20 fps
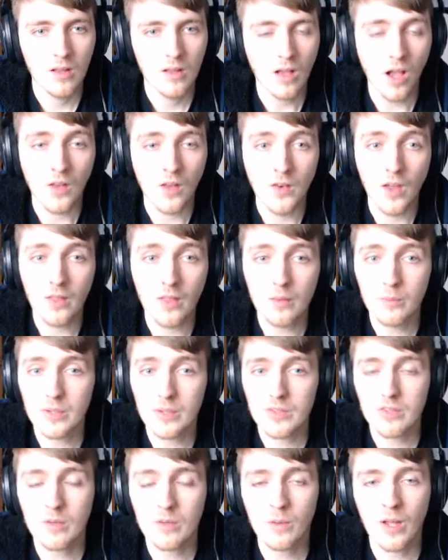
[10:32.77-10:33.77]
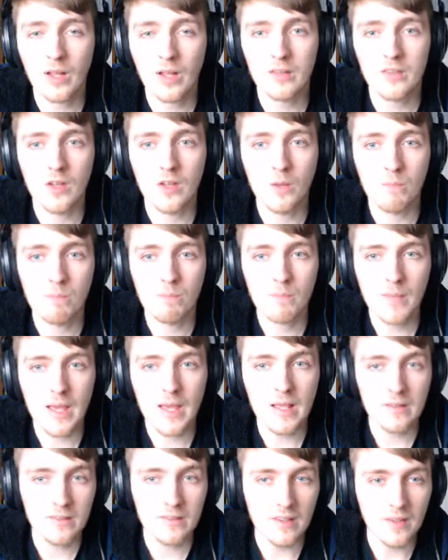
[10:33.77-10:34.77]
Another Witching Well is an
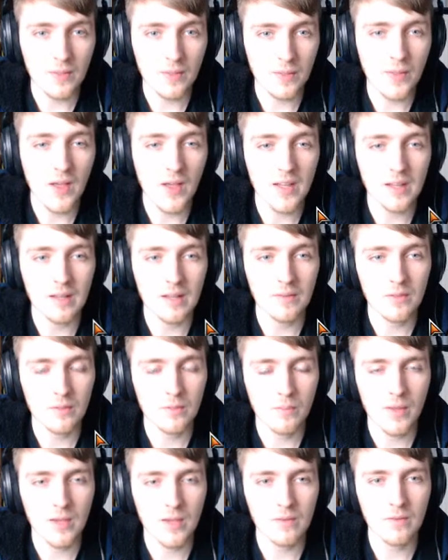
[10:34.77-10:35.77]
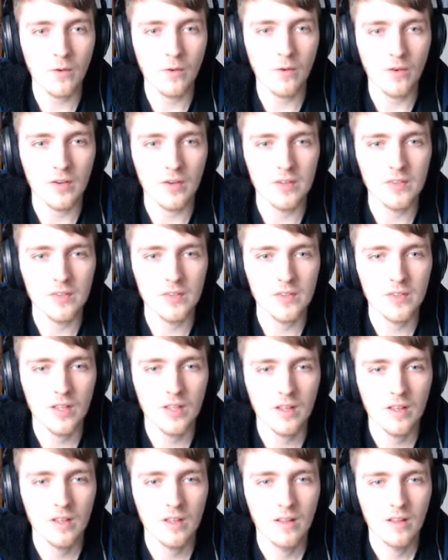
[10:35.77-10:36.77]
amazing 13th pick for us.
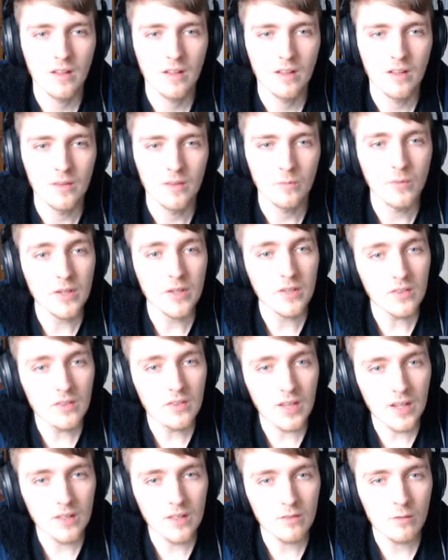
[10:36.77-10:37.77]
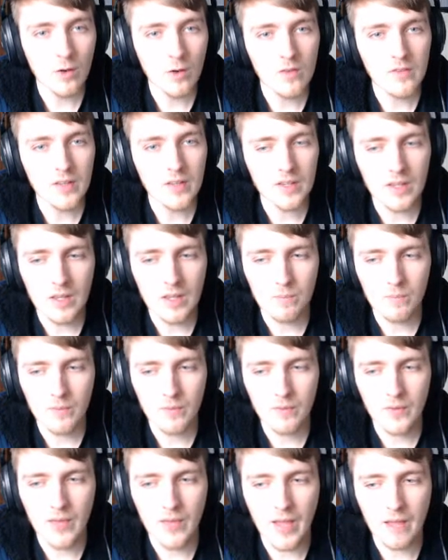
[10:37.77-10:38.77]
We could take the Roving Keep
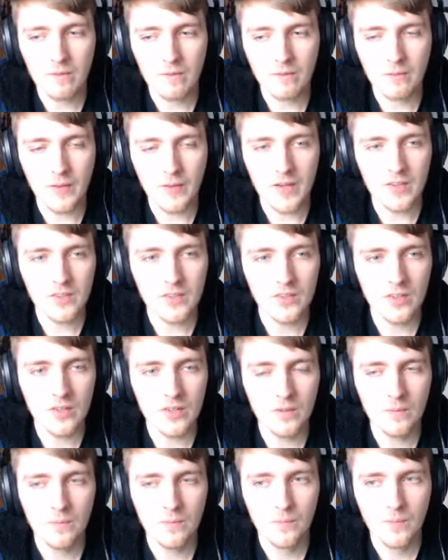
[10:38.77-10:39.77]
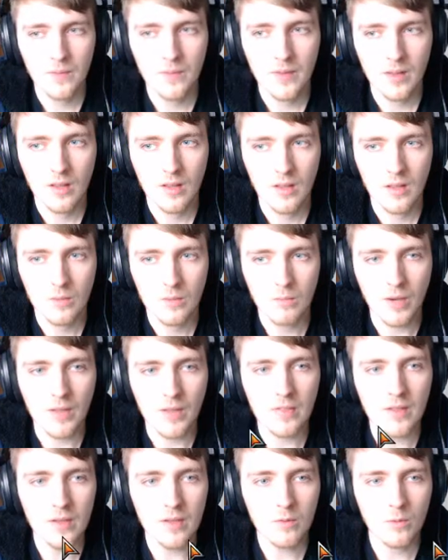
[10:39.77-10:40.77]
for that finisher, but I
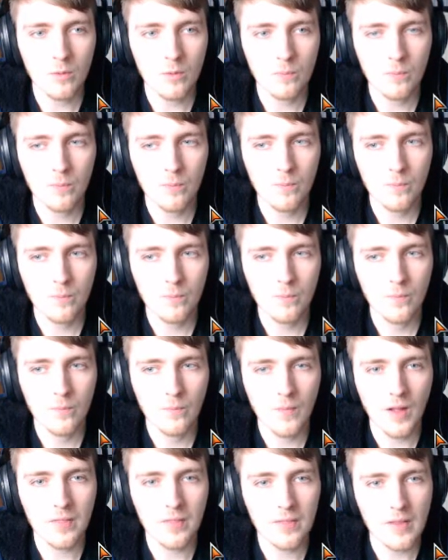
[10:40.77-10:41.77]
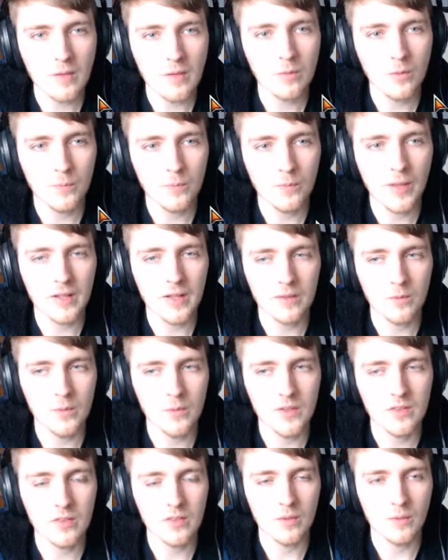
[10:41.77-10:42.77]
think we'll take the
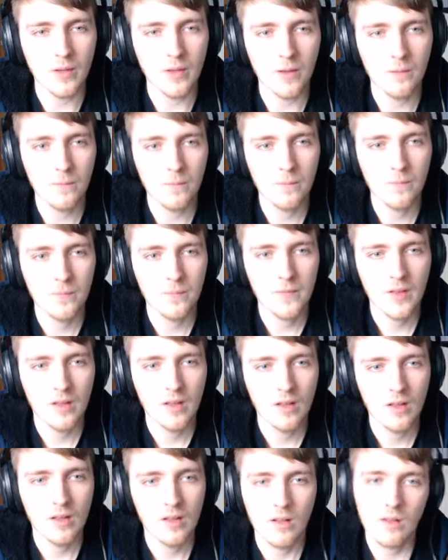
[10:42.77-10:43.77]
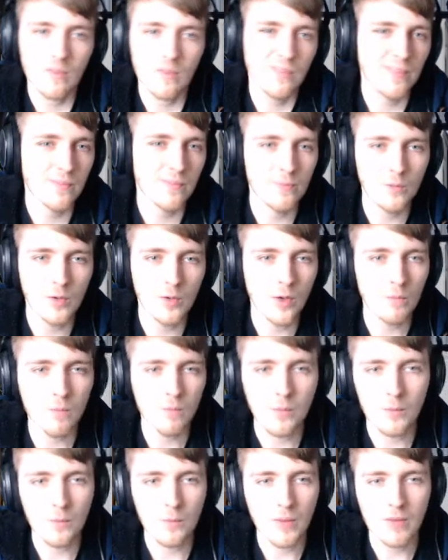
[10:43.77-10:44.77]
Witching Well. We're not
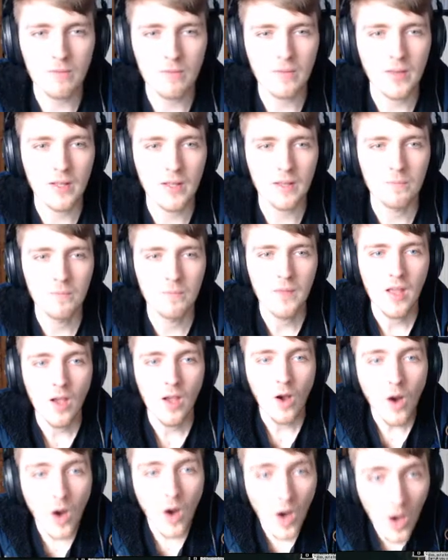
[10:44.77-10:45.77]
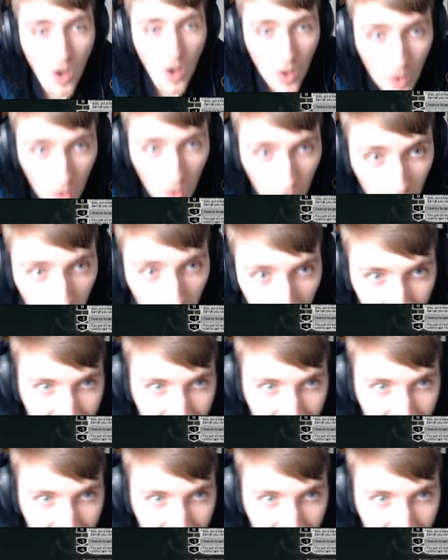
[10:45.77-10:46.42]
going to play Flame. Oh!